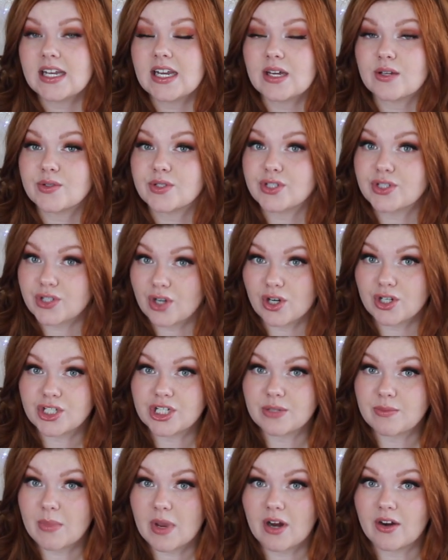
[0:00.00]
Now,
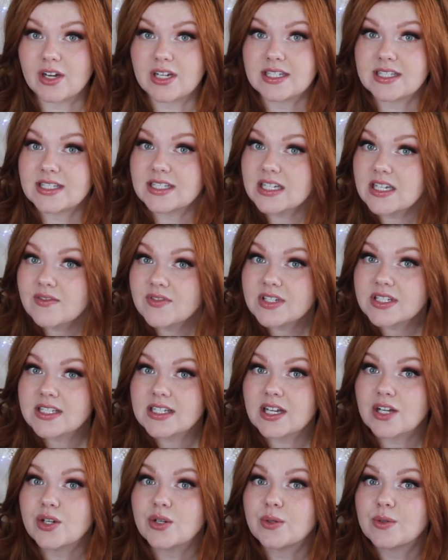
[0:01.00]
Sergeant Marion
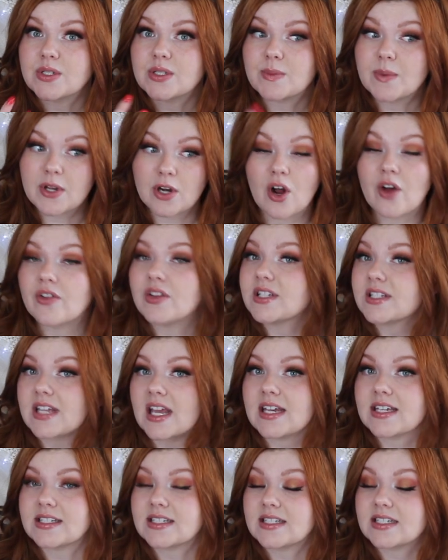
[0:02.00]
Stevenson, who has been on this
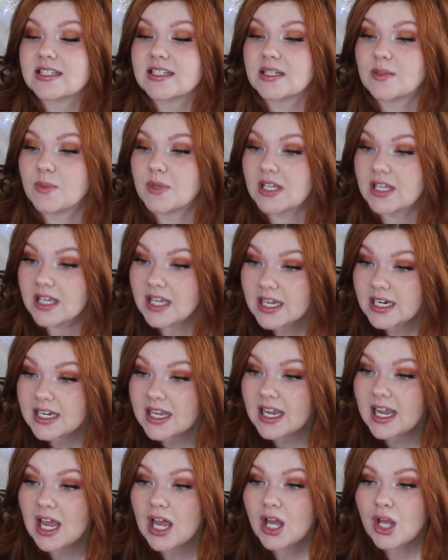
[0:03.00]
case since the
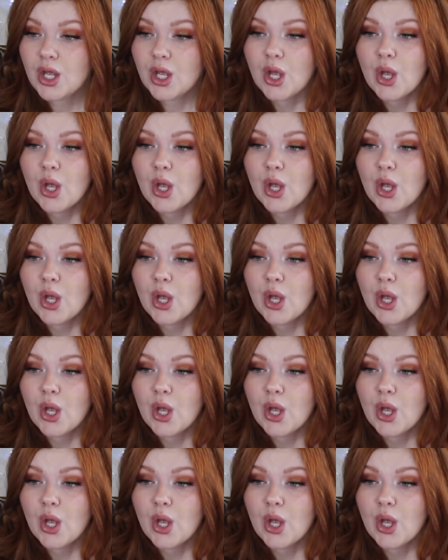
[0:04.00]
beginning,